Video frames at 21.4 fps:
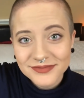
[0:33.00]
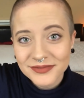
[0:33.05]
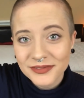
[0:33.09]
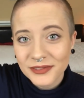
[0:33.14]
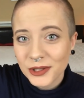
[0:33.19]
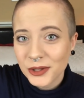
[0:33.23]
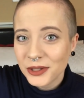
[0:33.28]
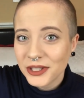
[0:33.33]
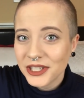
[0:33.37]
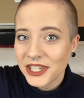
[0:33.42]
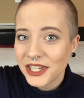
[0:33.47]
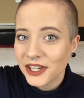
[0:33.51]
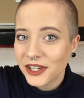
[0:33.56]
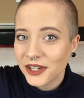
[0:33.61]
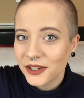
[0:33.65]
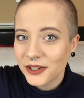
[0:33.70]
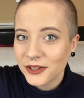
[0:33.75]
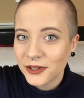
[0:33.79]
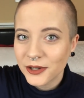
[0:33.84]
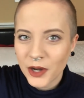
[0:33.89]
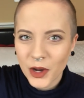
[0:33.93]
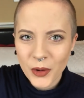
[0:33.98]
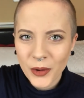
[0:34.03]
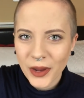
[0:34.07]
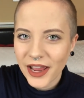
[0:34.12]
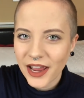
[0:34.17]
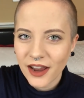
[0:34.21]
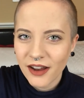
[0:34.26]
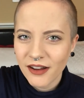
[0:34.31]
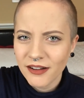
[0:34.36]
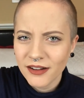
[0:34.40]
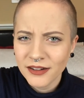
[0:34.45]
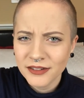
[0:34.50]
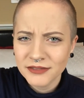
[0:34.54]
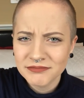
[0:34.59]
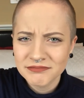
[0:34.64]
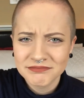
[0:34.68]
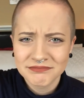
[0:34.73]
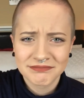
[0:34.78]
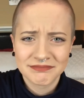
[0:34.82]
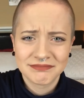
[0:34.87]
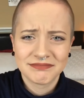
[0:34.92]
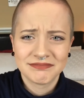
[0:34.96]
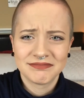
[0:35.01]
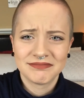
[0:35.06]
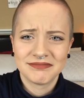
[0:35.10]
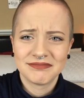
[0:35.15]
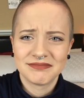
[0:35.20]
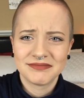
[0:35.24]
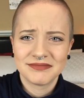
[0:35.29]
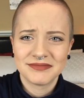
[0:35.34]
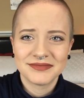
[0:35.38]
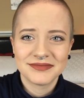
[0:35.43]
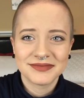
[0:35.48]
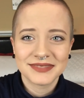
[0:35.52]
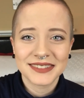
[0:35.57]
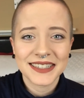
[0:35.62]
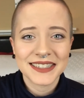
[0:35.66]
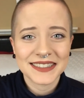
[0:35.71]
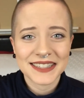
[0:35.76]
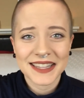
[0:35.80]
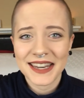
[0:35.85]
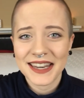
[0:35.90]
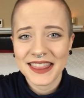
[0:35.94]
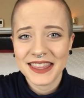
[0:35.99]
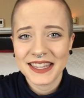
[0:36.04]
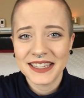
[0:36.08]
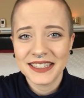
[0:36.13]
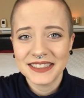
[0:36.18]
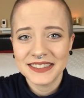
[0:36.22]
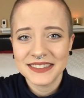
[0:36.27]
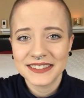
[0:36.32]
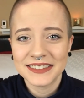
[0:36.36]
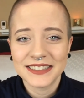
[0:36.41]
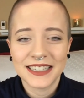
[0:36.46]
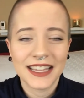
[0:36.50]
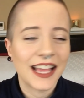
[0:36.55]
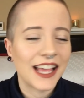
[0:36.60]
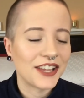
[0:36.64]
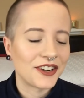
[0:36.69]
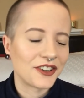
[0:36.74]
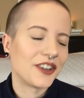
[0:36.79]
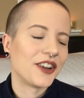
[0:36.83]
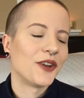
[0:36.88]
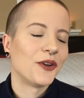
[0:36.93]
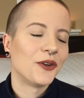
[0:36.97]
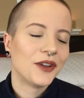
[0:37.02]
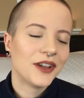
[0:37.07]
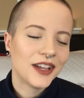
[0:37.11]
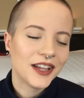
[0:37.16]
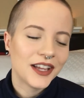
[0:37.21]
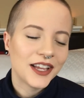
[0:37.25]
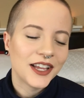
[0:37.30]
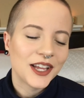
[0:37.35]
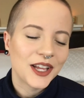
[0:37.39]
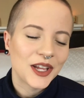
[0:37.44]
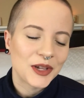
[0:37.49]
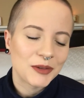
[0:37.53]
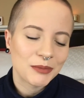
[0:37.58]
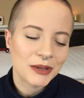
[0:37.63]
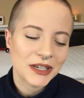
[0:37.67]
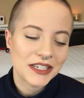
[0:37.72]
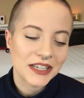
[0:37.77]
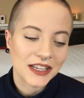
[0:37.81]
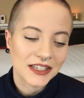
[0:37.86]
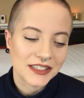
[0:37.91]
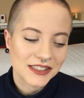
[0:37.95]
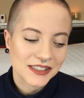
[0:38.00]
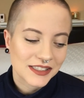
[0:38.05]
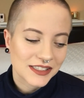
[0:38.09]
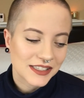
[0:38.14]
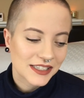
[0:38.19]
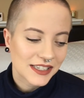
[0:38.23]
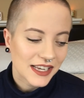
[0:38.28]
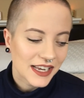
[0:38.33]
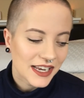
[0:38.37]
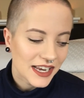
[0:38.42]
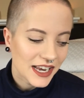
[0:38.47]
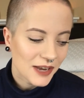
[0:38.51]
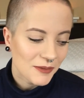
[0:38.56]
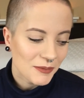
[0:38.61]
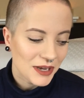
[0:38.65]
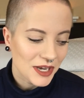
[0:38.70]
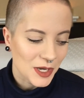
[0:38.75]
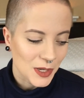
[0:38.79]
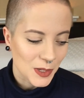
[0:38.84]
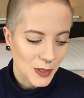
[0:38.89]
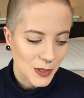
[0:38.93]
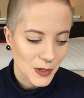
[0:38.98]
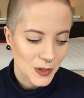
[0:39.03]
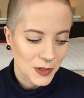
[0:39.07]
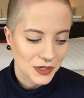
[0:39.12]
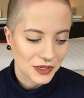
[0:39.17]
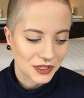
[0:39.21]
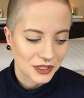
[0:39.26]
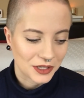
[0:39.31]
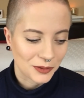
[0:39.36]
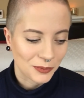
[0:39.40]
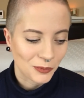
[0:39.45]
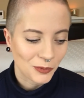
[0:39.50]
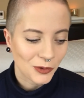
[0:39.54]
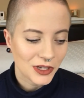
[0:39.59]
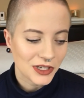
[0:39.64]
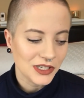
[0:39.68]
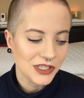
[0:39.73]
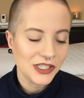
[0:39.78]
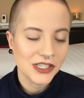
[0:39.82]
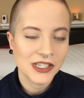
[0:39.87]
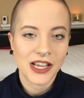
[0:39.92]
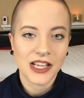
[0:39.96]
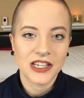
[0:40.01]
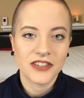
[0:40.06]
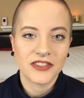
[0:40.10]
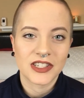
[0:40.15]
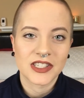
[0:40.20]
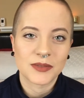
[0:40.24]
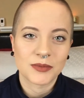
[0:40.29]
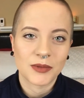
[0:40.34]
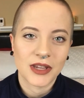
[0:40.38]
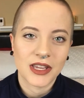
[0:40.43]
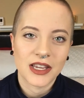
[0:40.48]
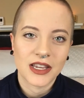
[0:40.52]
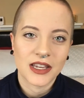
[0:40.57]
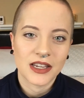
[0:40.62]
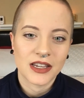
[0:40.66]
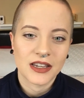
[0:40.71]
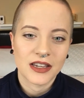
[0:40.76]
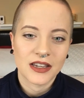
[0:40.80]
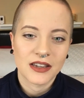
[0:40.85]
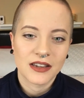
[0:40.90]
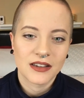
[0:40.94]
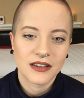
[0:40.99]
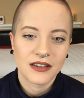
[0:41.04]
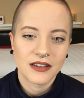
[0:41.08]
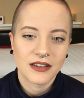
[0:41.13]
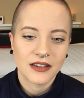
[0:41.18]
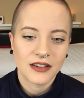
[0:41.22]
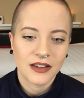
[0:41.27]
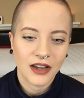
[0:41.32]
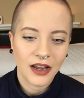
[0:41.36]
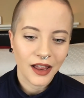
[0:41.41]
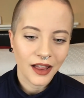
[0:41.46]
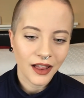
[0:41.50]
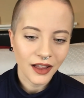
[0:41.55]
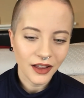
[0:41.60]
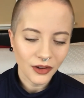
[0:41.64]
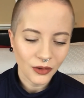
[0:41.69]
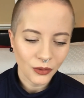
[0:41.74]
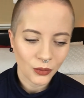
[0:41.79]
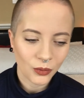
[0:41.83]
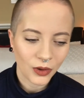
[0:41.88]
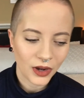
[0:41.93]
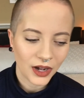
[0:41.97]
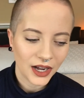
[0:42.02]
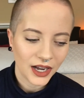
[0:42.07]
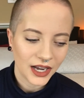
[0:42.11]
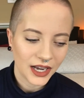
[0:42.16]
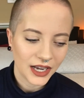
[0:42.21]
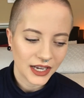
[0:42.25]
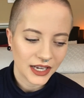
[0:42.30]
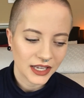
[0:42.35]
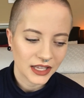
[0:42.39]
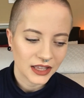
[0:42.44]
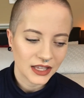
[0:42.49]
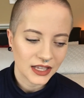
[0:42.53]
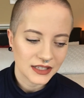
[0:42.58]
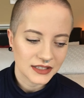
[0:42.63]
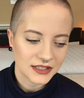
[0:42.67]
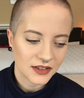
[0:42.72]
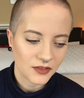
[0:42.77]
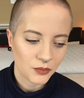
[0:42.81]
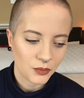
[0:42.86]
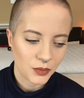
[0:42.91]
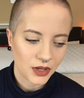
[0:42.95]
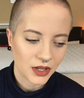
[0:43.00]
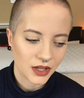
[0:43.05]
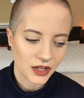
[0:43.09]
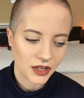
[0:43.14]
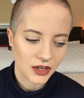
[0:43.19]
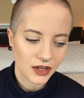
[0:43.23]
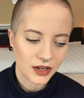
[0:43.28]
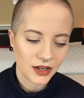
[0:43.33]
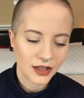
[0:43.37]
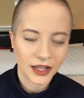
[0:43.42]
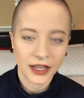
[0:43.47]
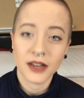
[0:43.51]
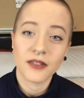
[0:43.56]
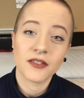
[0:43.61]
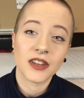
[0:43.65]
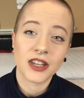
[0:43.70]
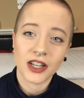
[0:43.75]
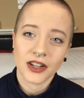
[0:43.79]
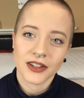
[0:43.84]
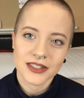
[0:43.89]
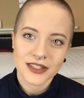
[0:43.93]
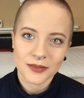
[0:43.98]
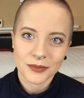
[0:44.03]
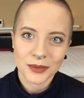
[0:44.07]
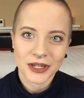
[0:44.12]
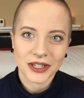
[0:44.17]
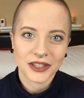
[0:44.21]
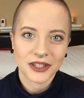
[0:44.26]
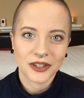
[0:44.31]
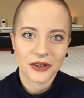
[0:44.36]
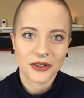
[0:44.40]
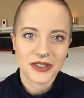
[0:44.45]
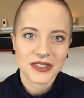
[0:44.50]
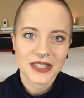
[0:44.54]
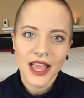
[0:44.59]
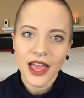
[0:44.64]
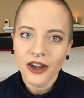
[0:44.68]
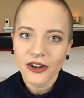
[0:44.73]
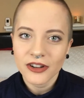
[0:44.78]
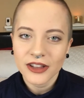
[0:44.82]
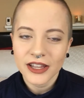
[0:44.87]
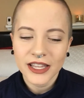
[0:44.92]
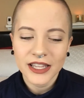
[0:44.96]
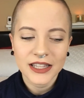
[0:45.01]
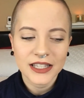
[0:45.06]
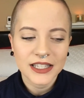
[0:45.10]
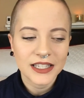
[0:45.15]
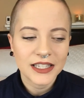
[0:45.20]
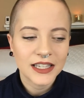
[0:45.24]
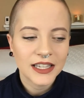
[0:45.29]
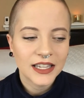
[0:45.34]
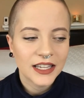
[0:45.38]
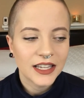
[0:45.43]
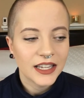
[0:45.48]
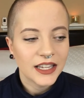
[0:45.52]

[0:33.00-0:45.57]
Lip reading: New year, no hair? Is that a thing? I don't know. But yes, today I'm here, one, to kind of explain why things have been, like, videos have been a little scattered lately,